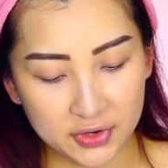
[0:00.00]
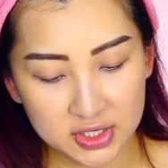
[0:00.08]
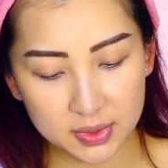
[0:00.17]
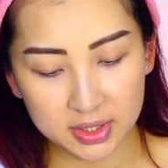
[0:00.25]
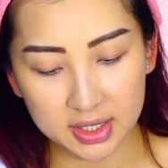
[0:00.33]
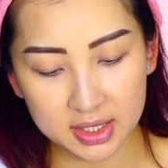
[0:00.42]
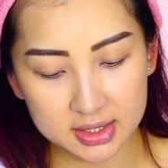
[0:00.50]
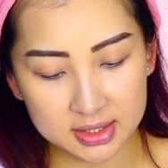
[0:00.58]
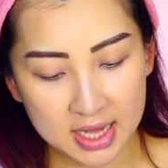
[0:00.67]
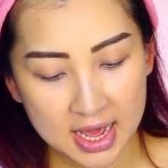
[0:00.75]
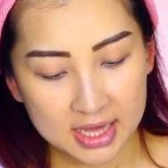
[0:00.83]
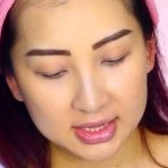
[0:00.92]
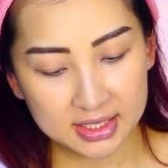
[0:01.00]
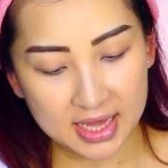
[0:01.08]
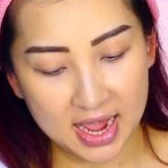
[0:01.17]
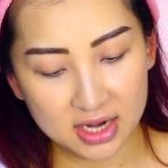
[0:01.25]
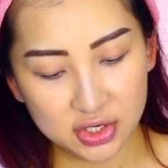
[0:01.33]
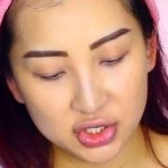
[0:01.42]
First one is the
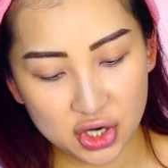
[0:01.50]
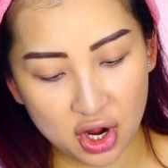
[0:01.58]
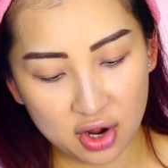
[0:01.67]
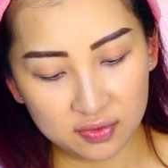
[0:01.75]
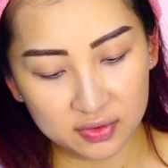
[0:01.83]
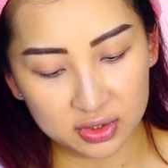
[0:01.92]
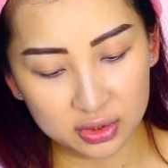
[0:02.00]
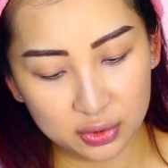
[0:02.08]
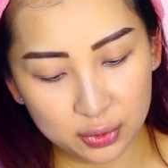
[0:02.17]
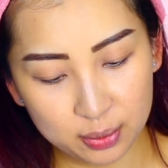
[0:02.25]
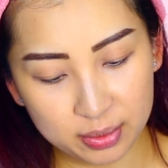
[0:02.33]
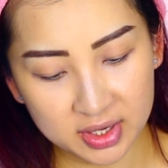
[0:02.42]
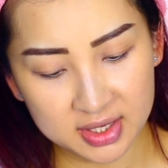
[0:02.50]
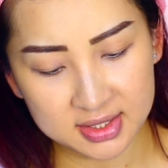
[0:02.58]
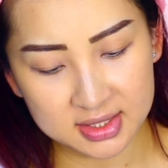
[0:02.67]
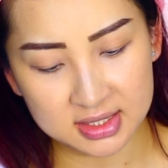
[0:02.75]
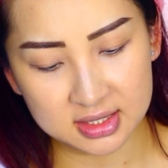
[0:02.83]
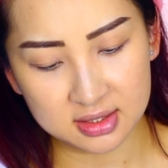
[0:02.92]
End of
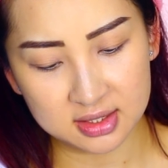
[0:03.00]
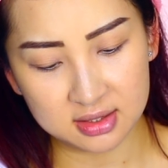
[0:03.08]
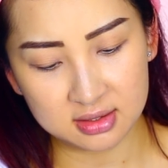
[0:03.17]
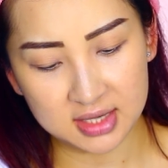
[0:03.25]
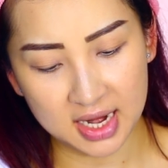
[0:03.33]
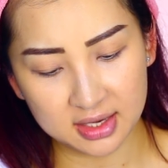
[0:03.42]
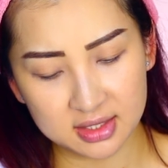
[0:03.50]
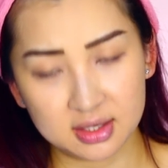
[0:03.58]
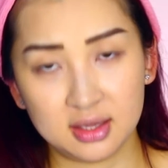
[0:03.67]
Lubrious Date